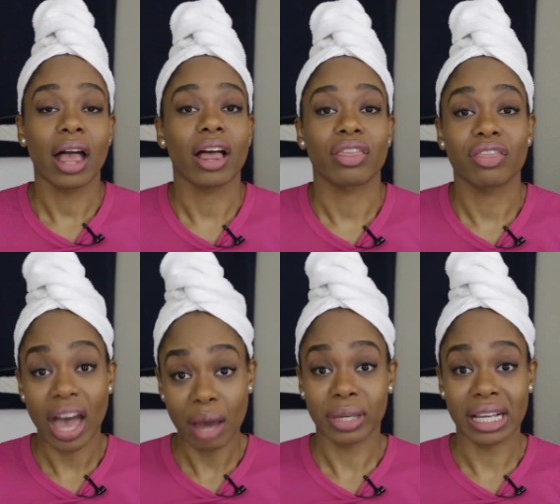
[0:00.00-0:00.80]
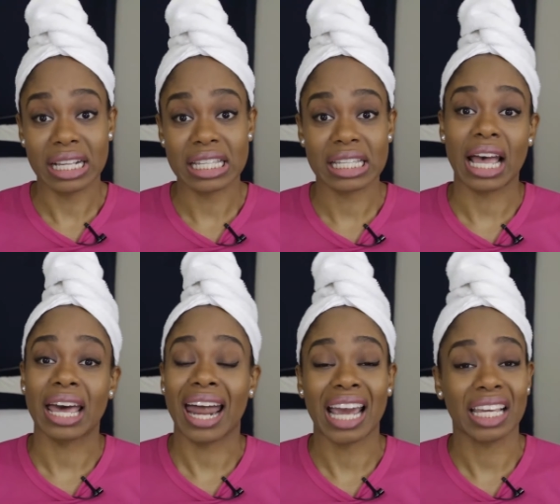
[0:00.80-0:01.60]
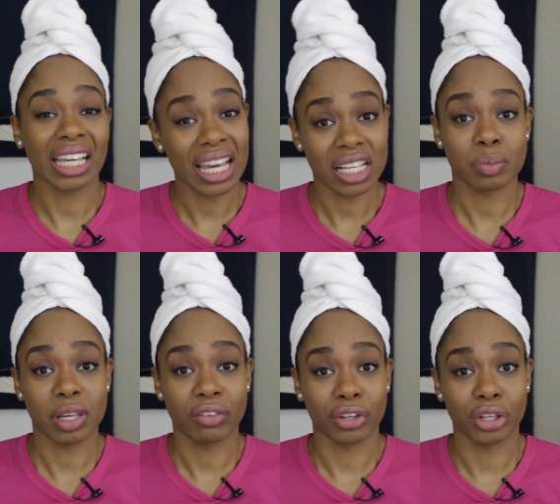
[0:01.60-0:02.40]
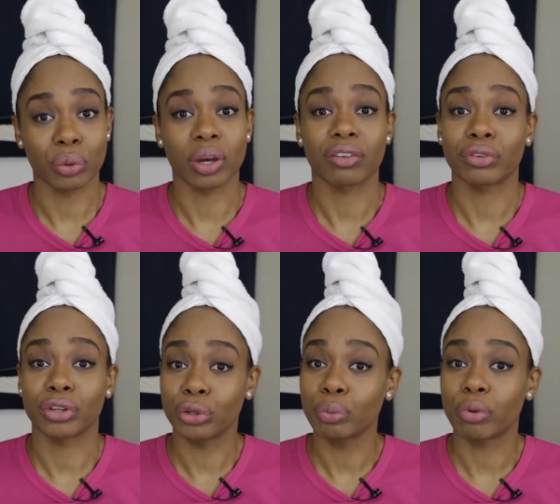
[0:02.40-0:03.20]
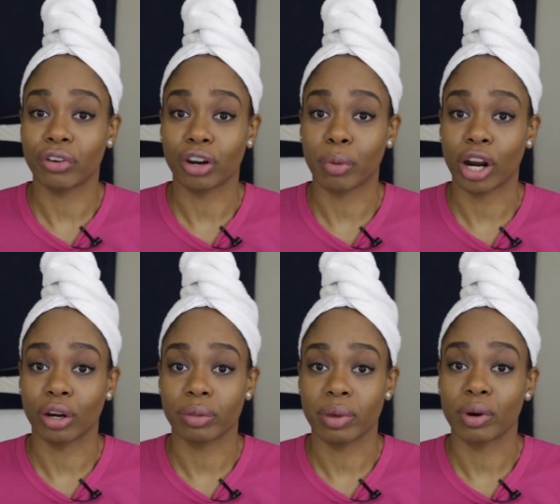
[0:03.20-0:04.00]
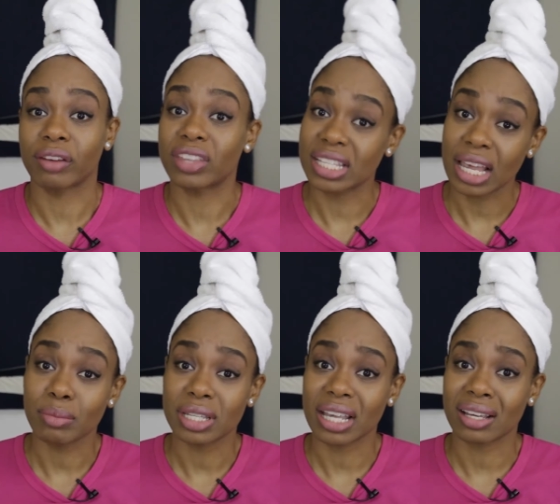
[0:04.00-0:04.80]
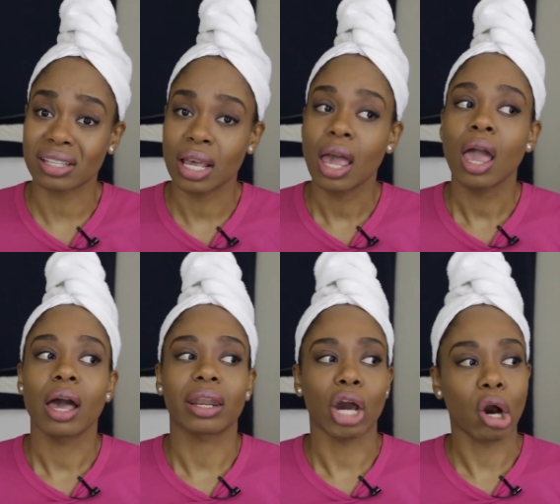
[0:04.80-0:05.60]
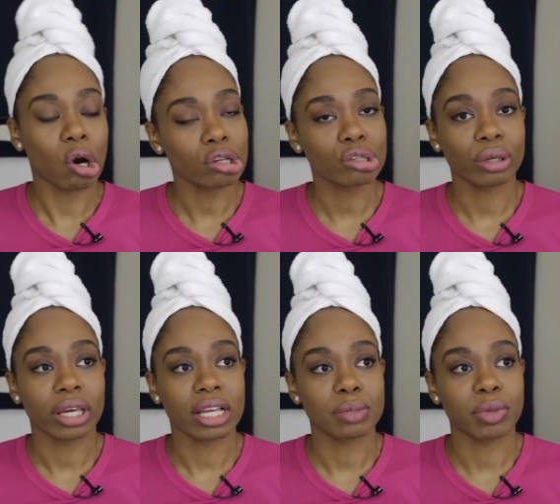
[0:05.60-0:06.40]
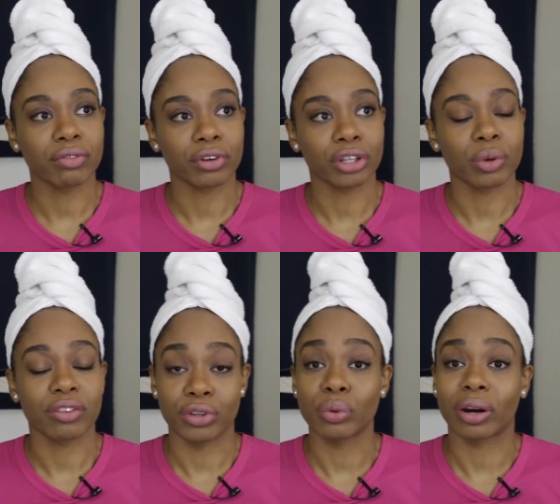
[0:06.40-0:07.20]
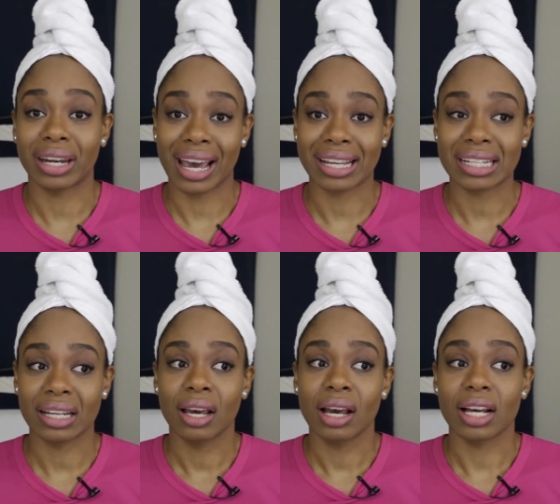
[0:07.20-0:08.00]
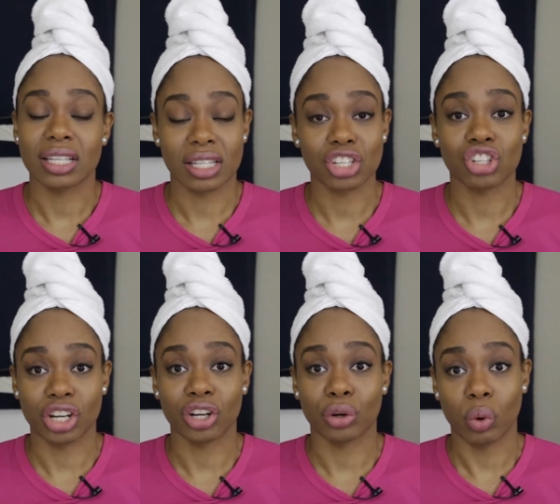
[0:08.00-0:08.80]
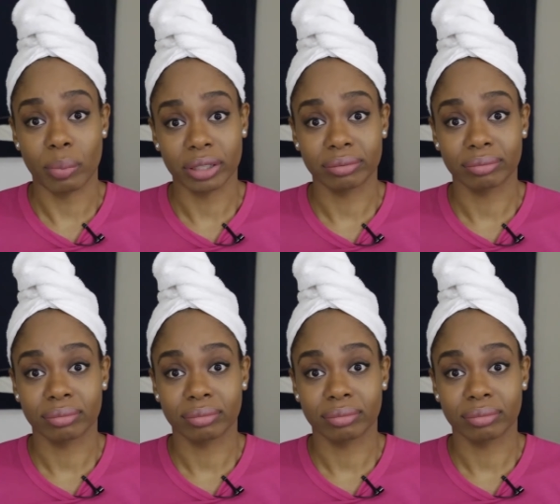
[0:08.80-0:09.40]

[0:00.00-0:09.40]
And that means that I can't speak for you if you prefer to partner with people of the same sex, and I also can't speak for you if you are not a cisgender woman,